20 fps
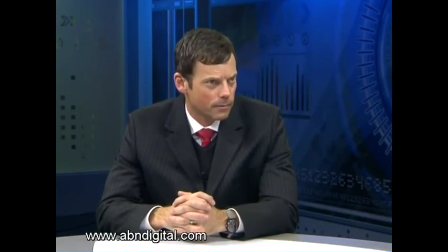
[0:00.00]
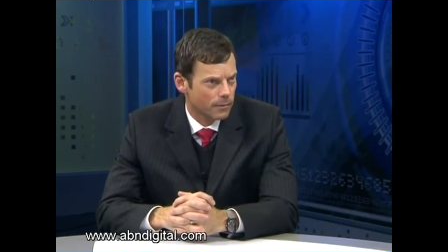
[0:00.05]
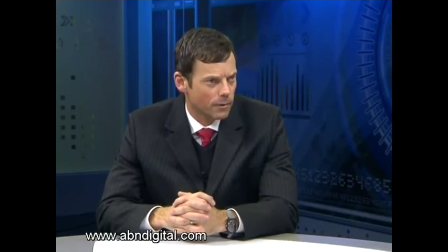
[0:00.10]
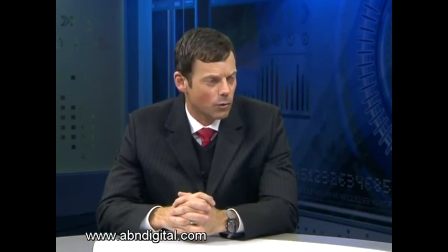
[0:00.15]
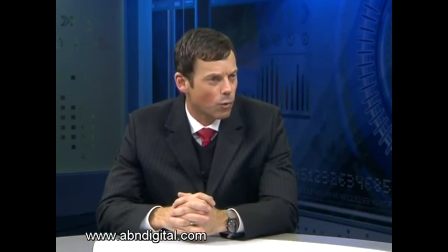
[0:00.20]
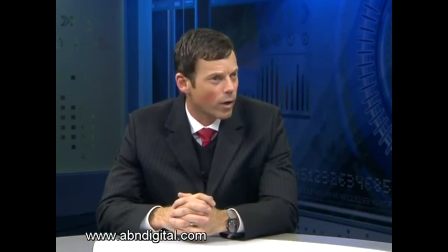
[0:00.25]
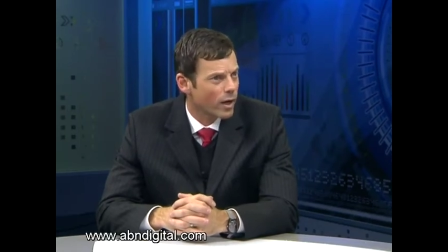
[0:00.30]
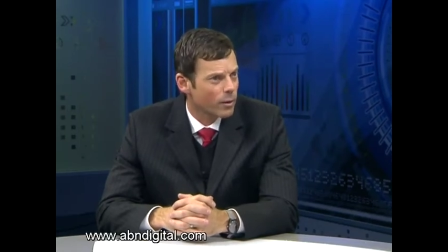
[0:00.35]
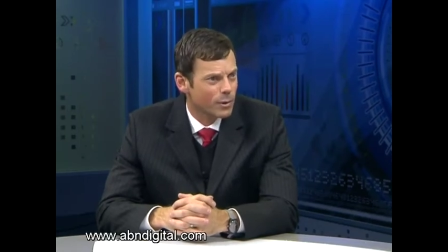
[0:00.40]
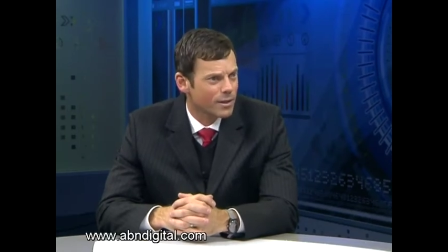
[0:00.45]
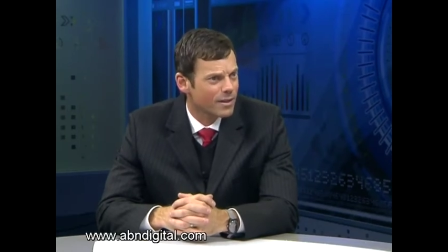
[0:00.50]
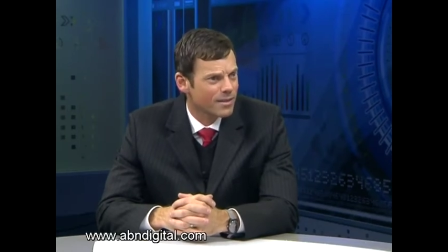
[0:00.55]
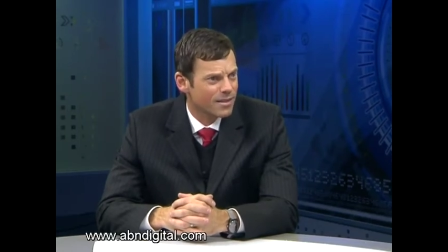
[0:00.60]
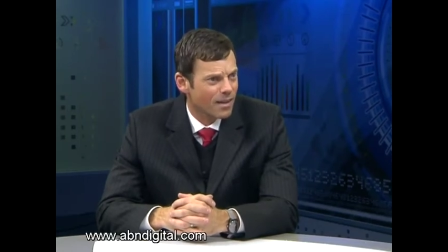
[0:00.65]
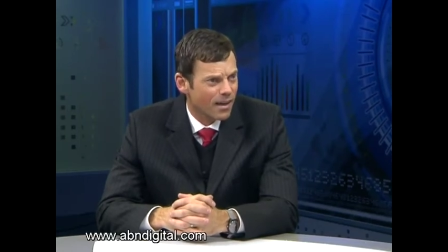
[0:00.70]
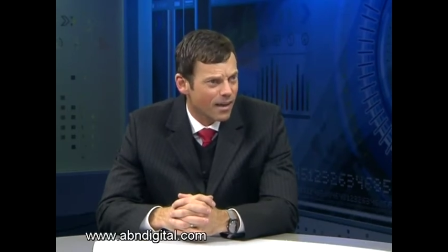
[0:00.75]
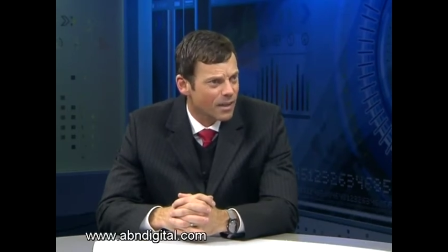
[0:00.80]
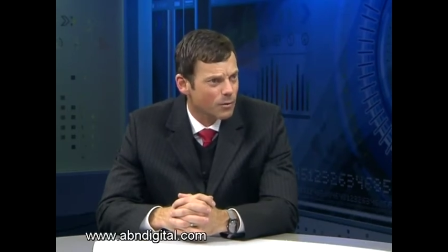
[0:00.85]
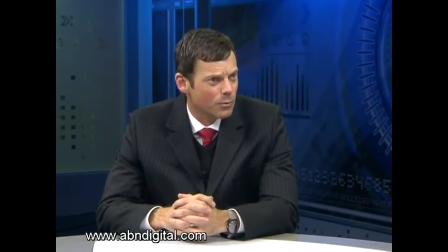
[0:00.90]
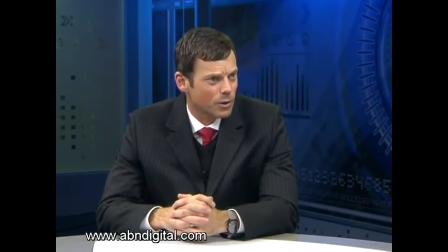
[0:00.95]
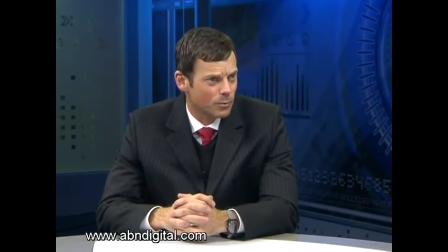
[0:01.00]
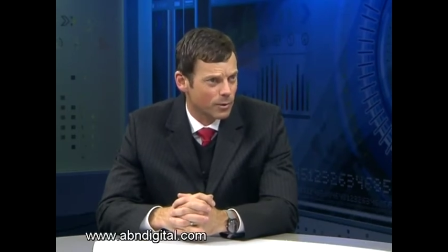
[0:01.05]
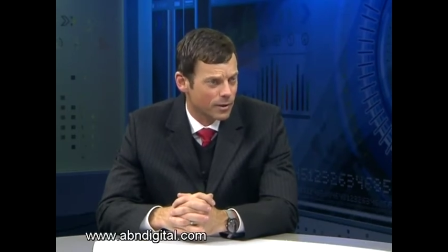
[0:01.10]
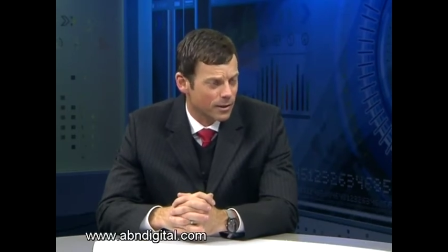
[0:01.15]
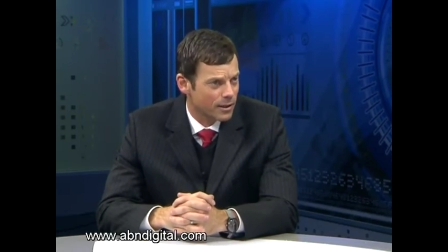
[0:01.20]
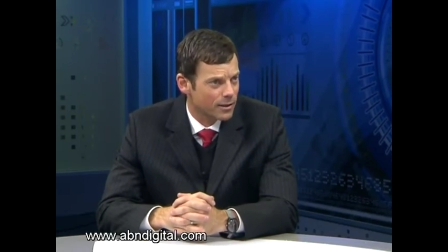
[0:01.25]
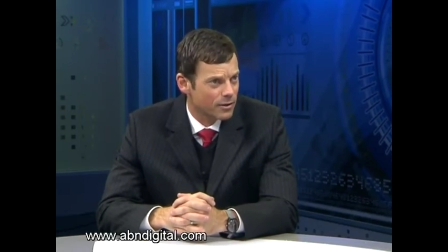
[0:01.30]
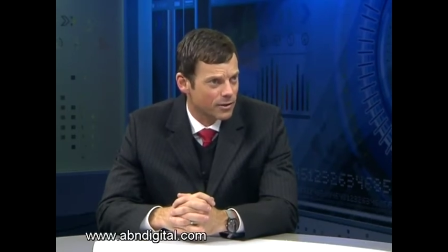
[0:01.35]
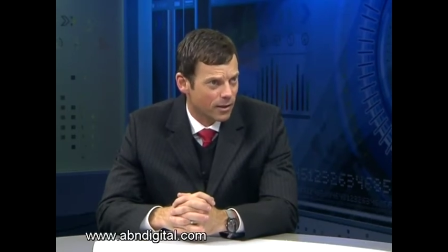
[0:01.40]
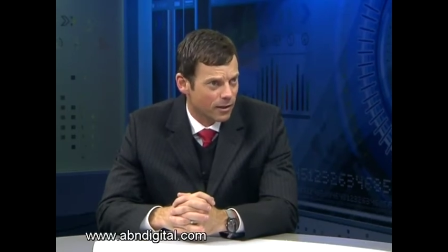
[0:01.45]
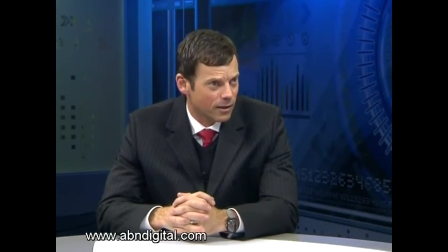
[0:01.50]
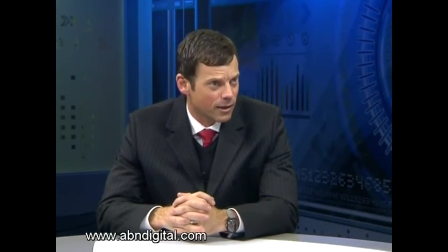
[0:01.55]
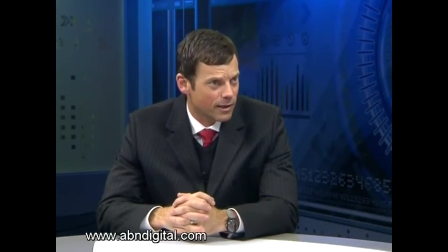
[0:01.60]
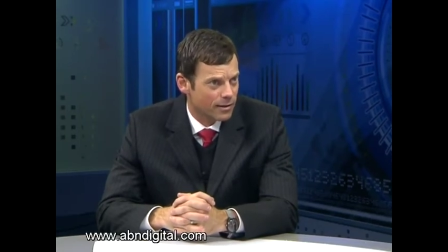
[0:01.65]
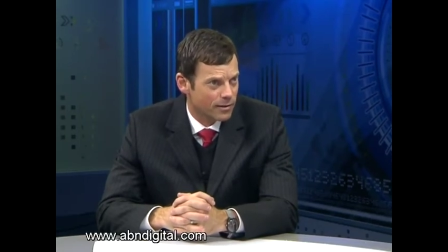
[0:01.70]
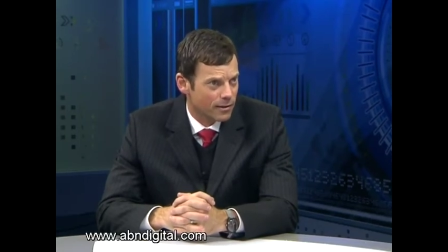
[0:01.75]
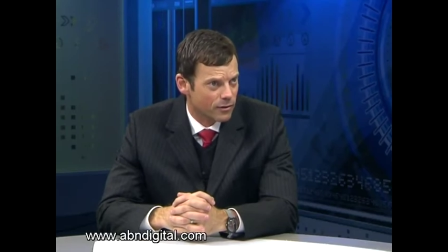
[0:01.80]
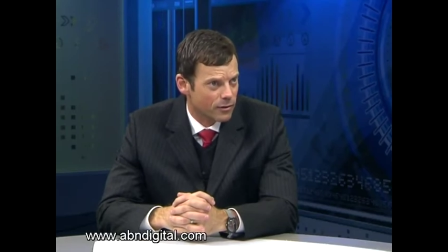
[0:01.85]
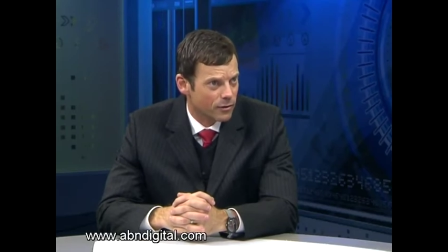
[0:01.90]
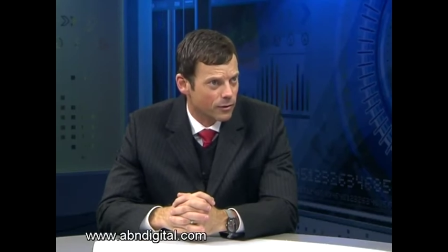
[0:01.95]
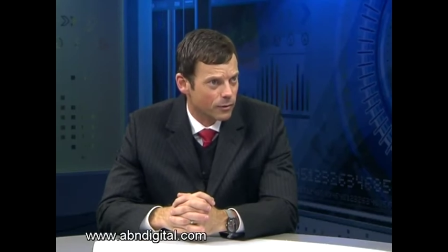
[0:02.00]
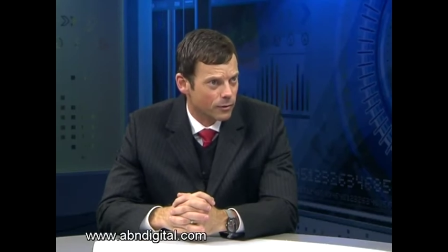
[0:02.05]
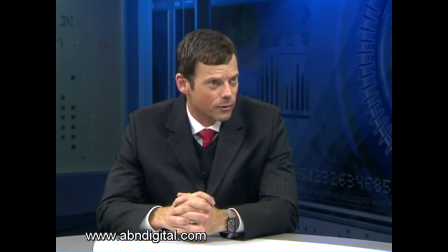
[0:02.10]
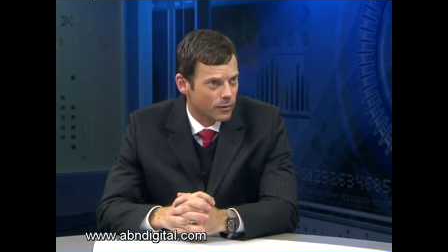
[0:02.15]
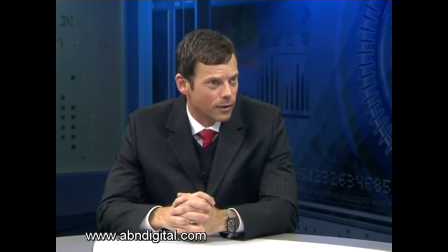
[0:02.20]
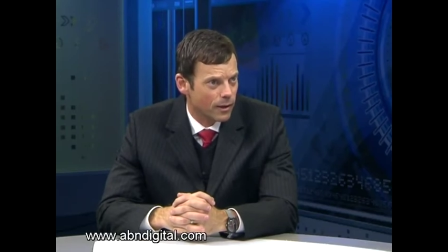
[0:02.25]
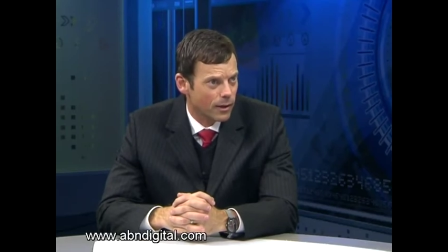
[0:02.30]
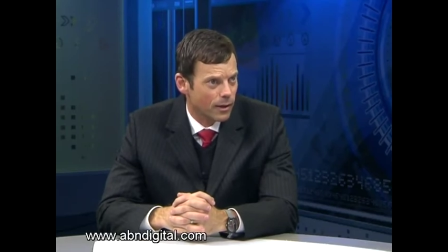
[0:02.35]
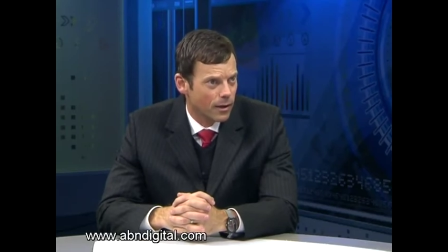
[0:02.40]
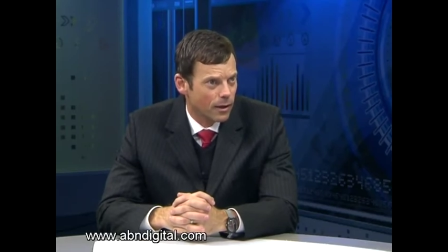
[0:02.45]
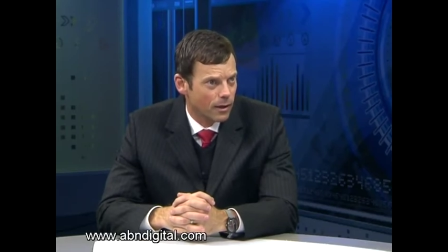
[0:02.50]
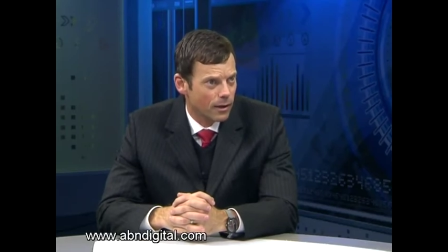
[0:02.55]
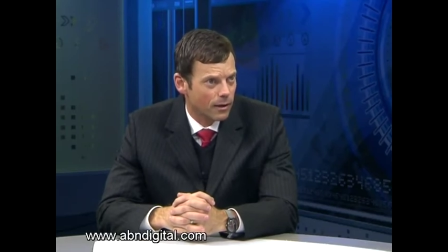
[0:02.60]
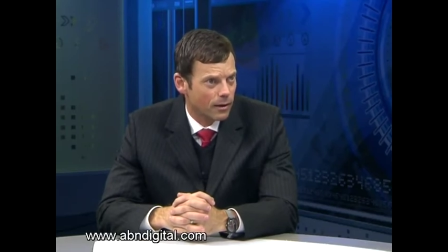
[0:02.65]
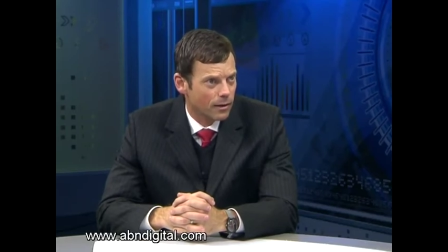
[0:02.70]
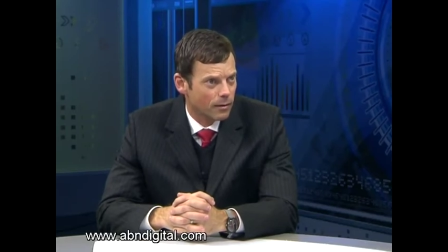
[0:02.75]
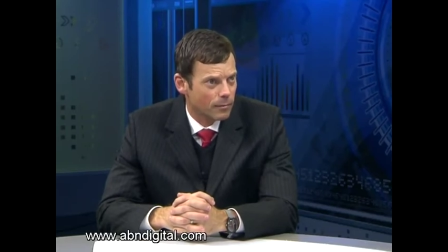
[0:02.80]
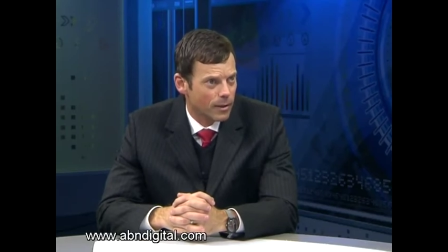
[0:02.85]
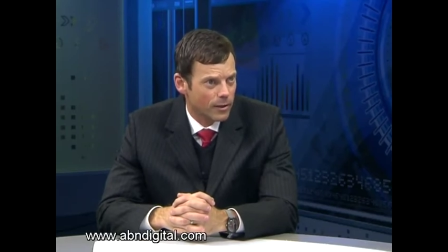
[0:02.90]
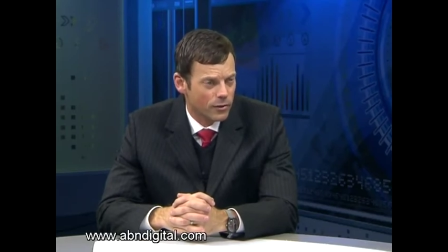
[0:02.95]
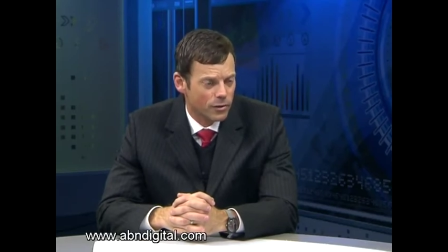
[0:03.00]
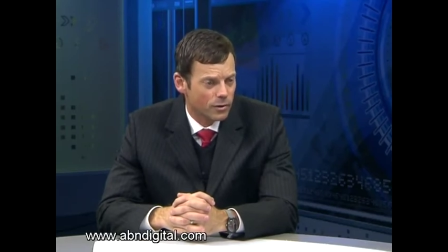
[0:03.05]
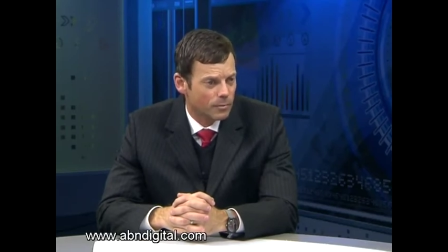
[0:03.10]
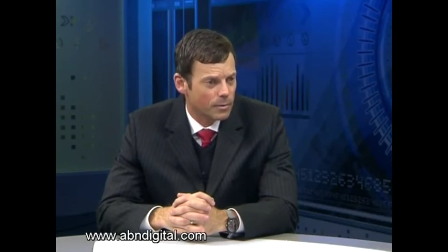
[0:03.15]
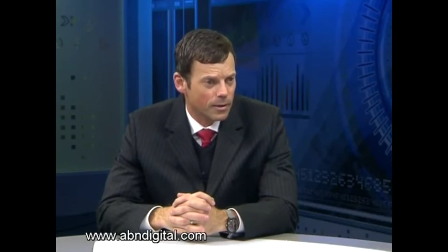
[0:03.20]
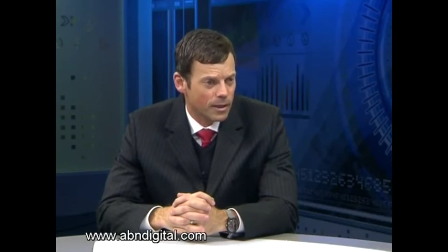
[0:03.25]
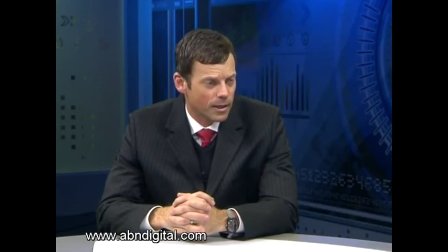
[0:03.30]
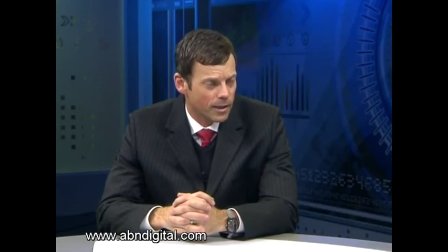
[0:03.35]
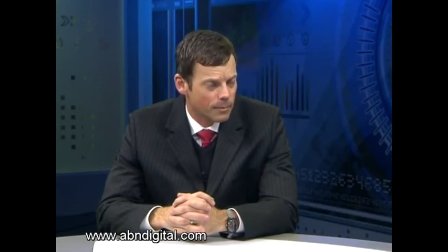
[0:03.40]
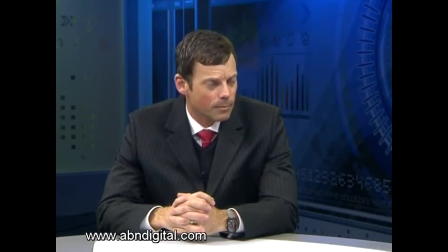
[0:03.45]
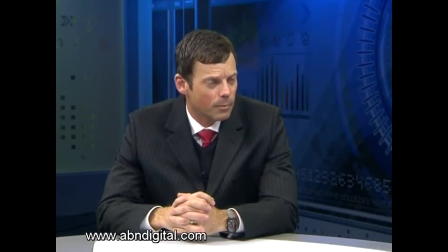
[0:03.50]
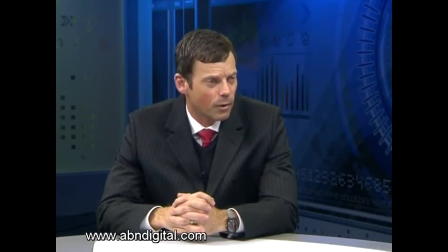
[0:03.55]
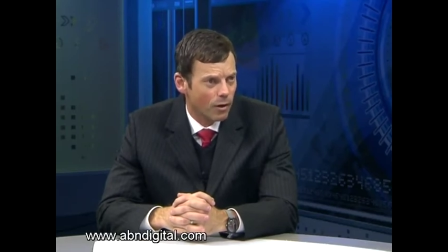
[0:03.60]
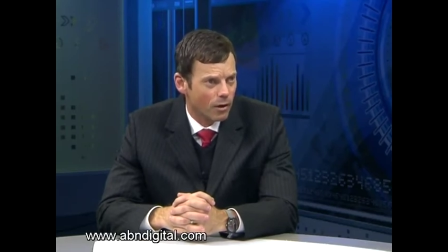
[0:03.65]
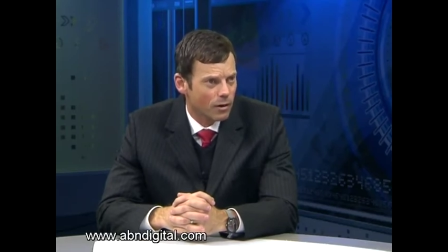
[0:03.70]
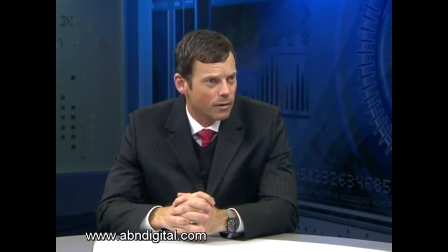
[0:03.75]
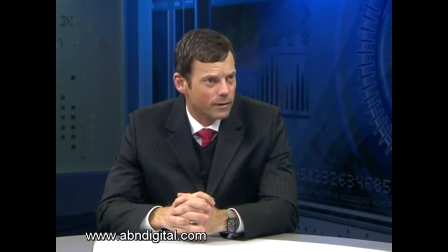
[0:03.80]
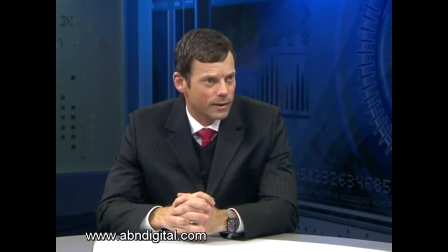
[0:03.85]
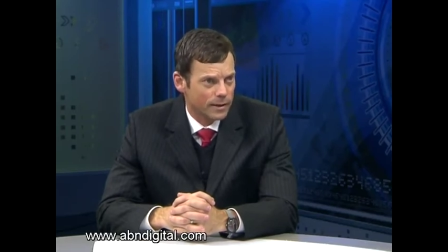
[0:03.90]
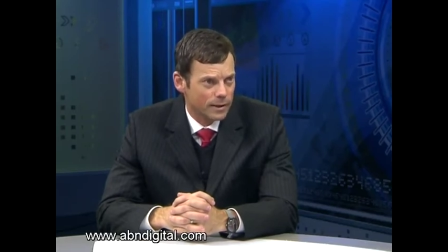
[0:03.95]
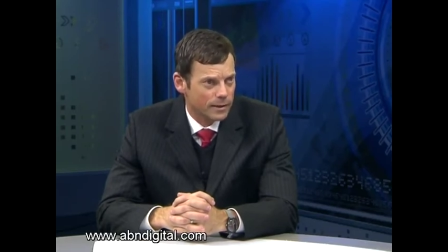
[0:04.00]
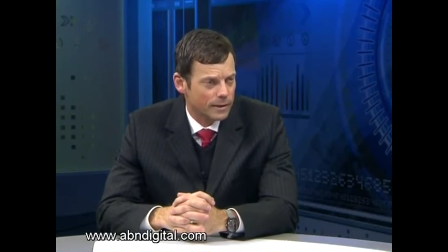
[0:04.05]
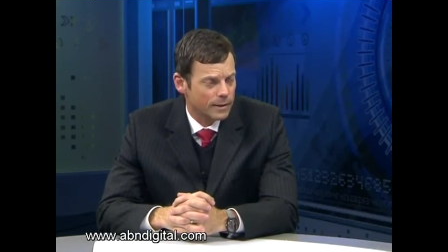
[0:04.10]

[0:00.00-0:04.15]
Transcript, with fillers: the way we design what we teach our kids at school. Mm-hmm. um, that should be a key part of it.